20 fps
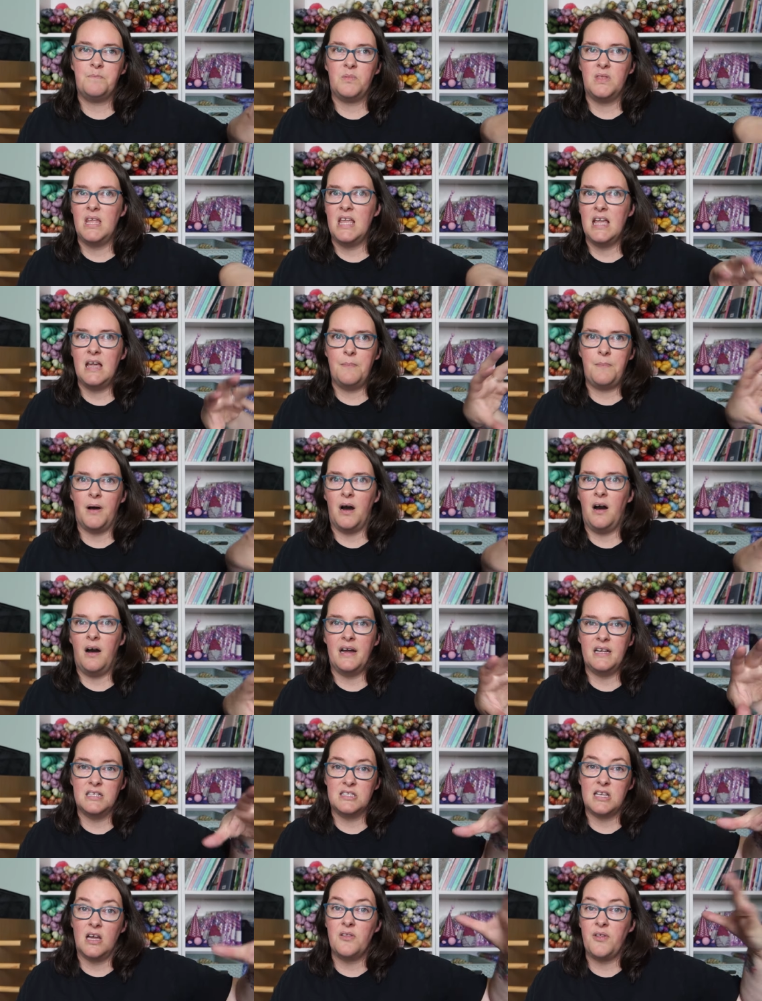
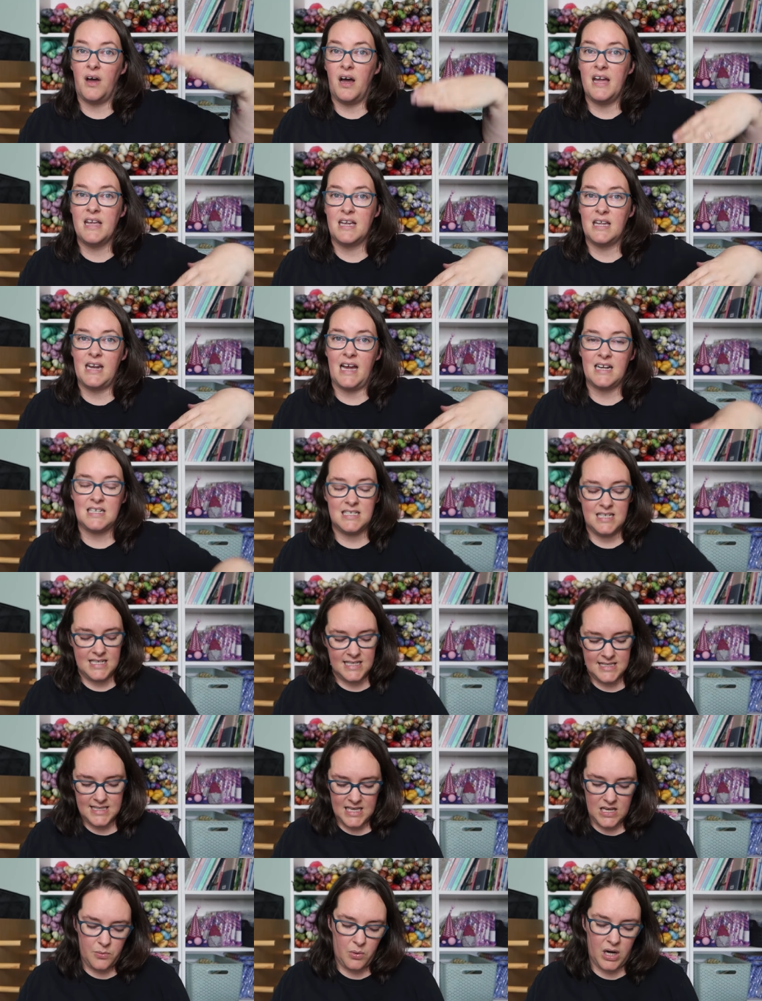nearby so that I can actually
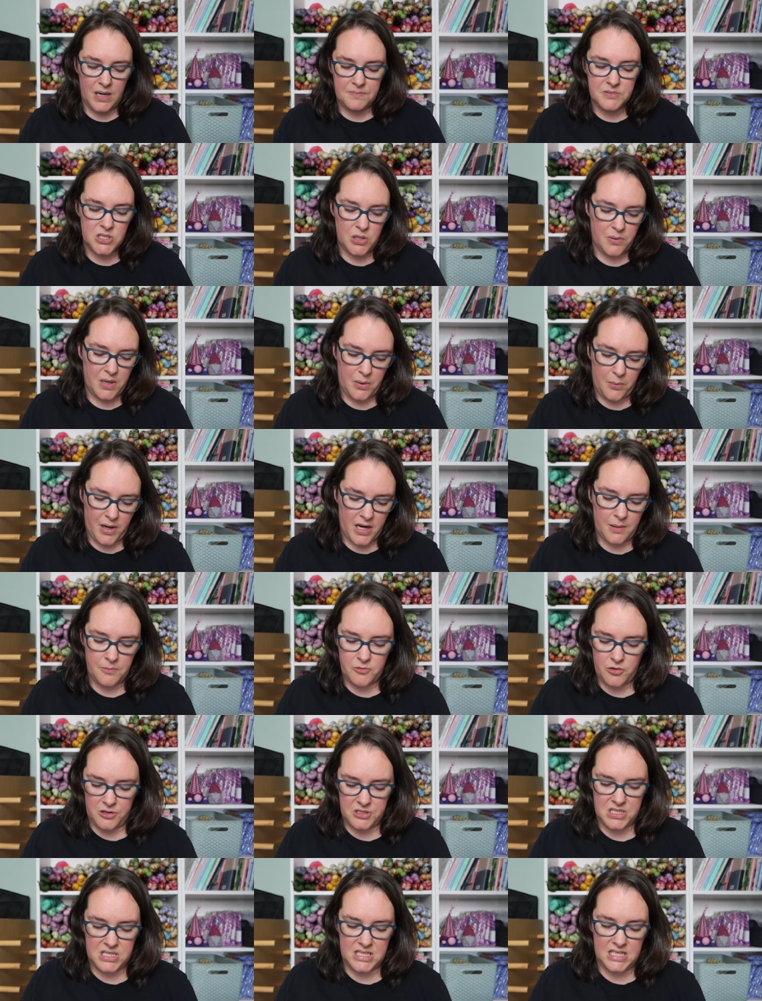see what I'm doing when I'm
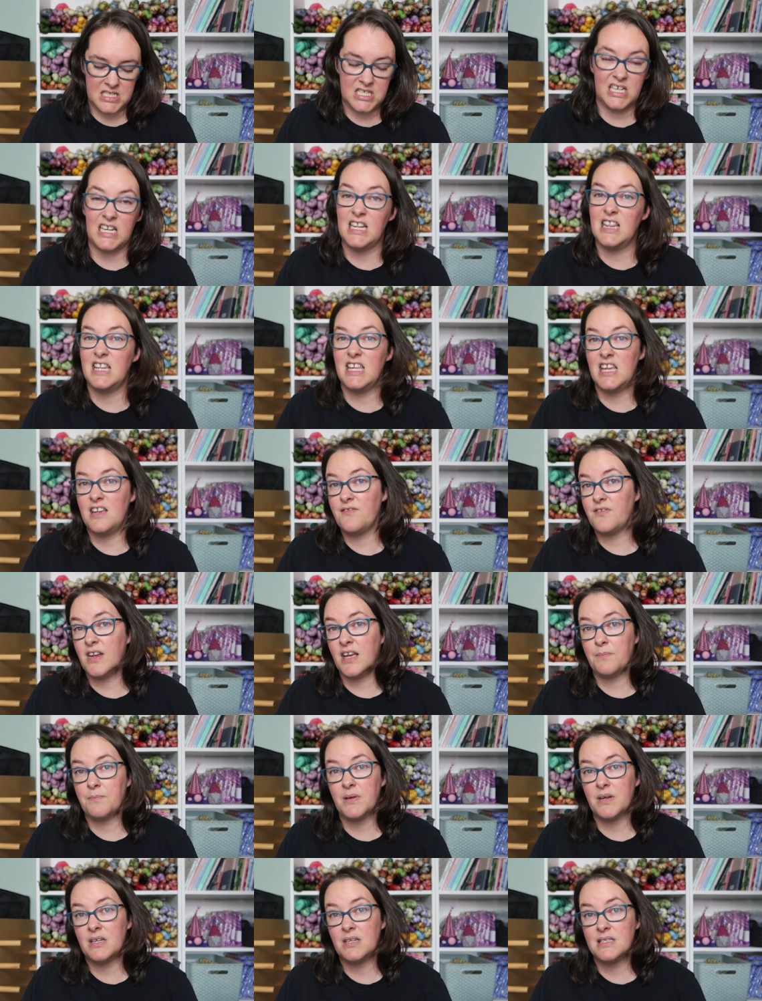cross stitching in the
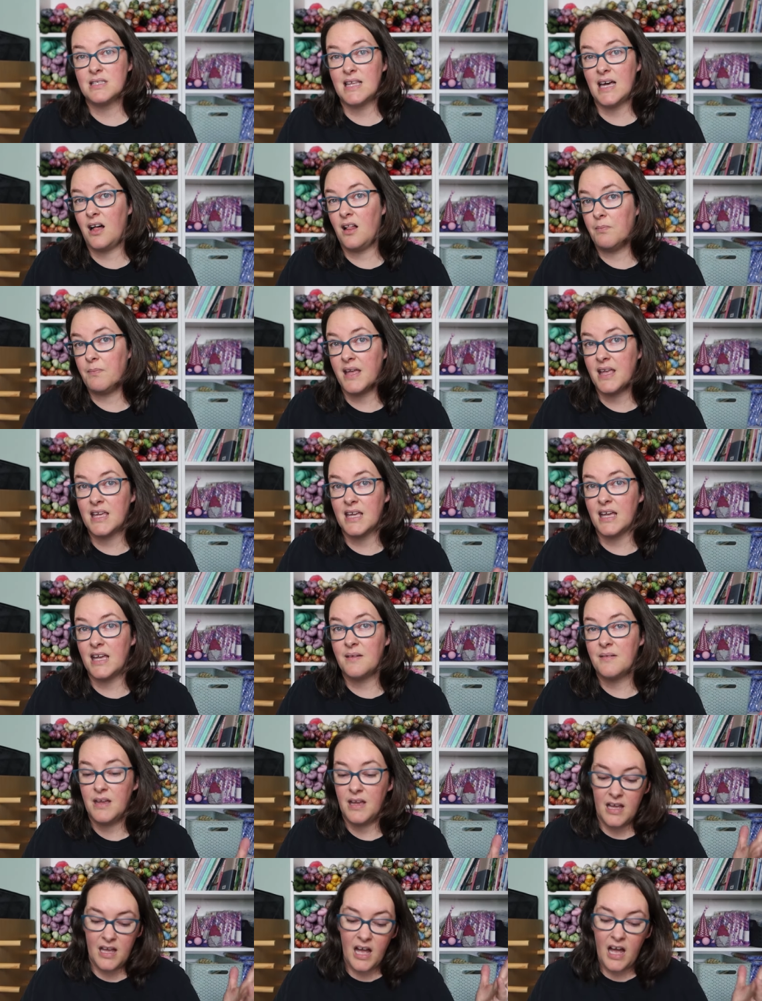evening, because that'll make
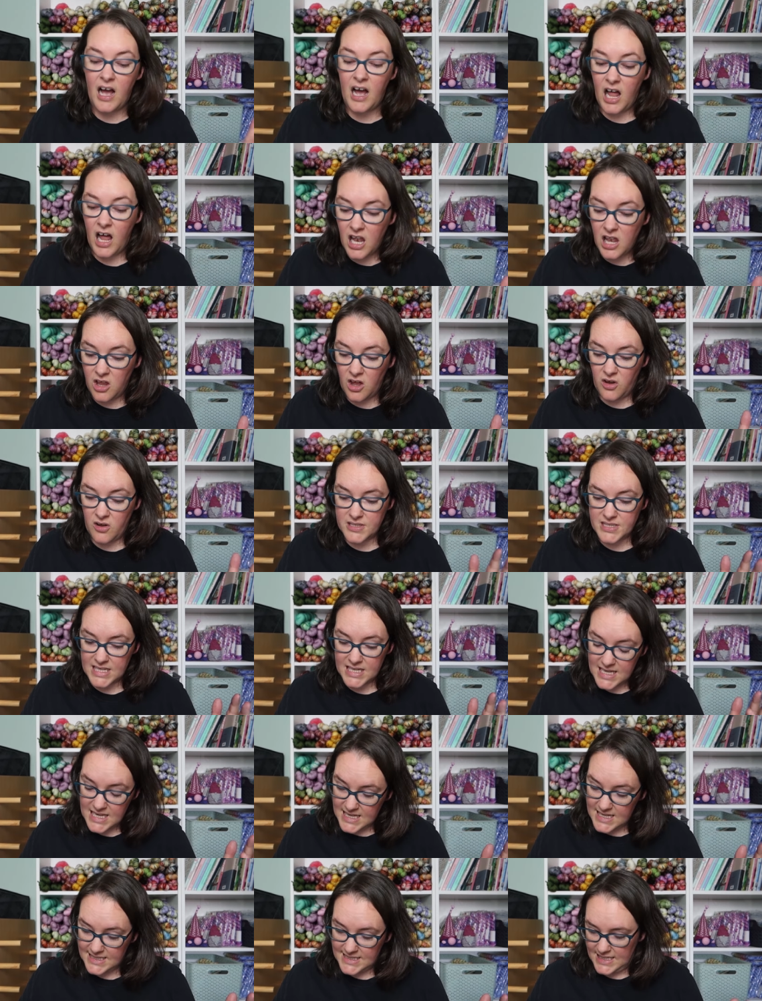it a lot
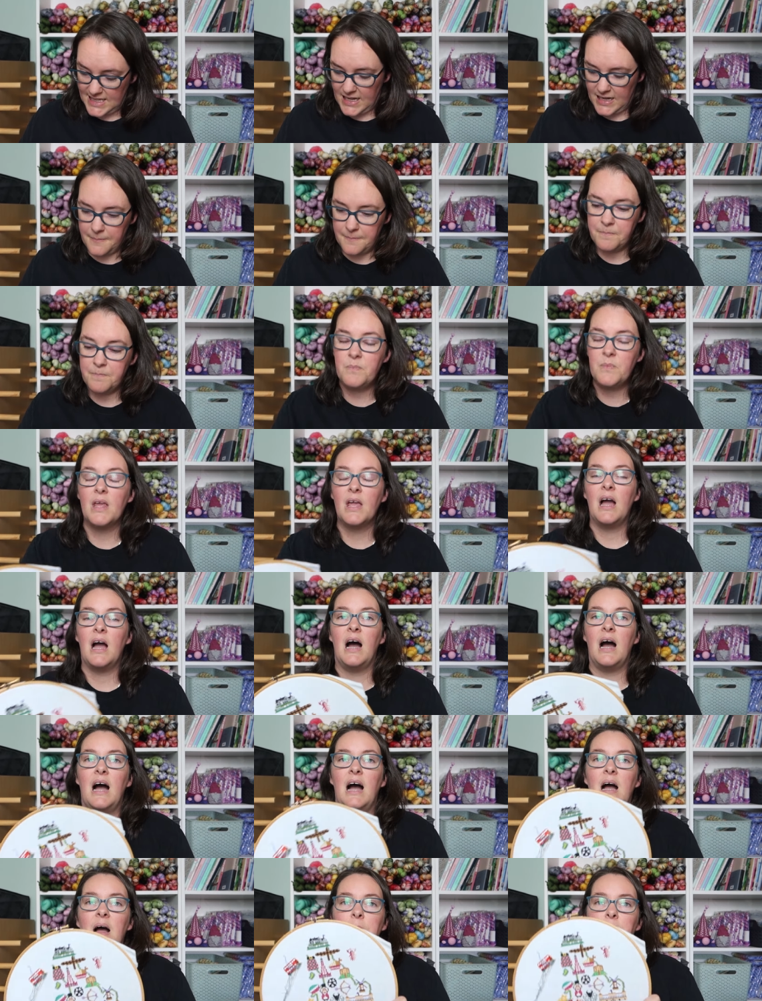easier.
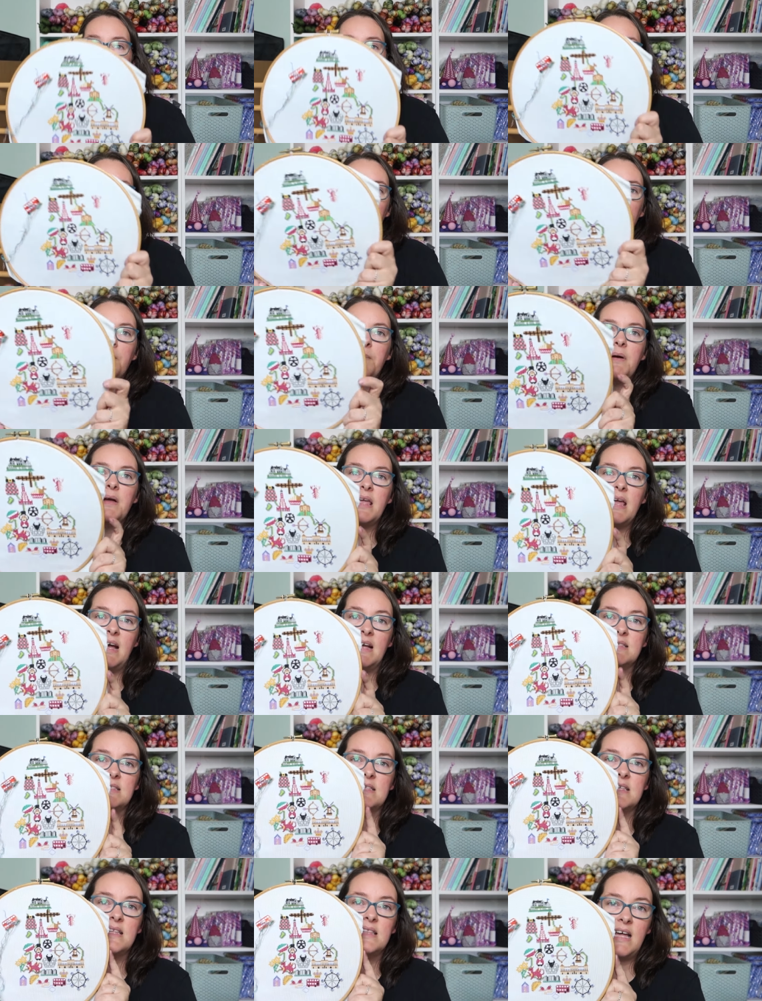But
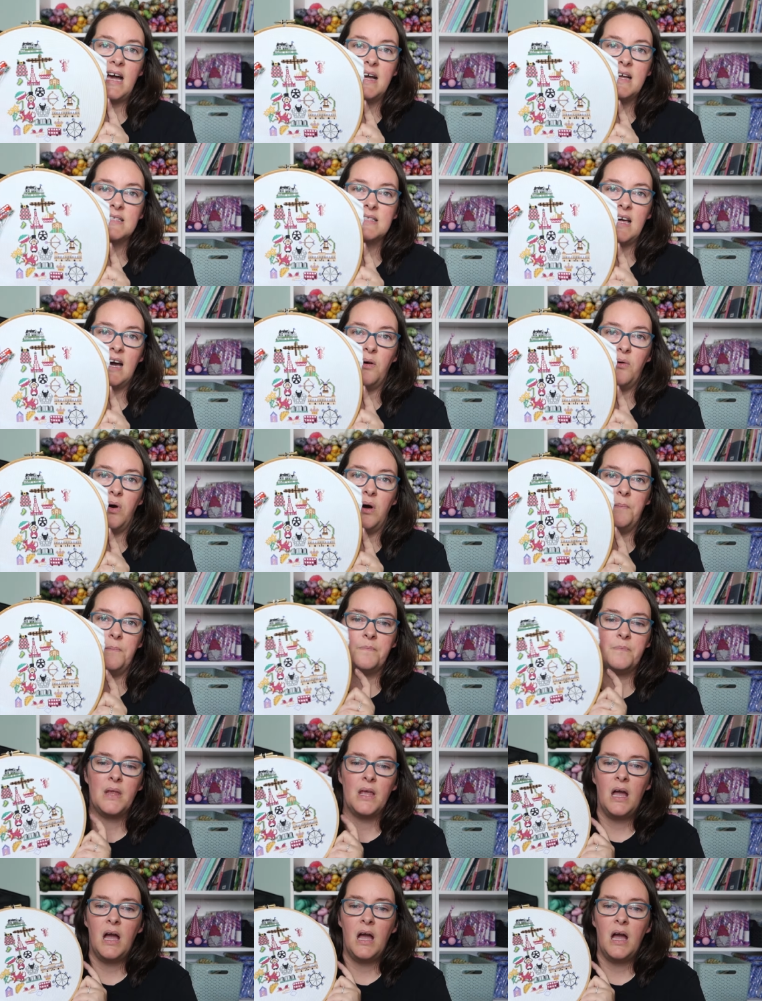yes, that is that one.